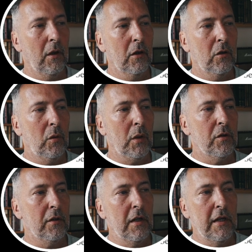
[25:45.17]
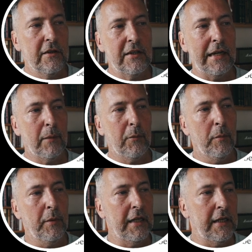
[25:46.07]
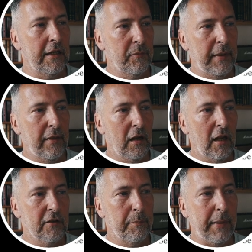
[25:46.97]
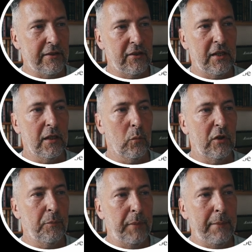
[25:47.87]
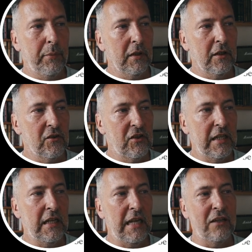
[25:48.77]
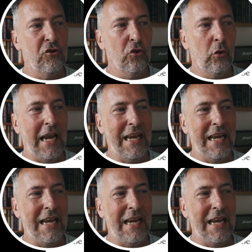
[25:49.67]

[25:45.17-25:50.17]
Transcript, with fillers: Quote, Stand up comedy has been the last bastion in which people can still enjoy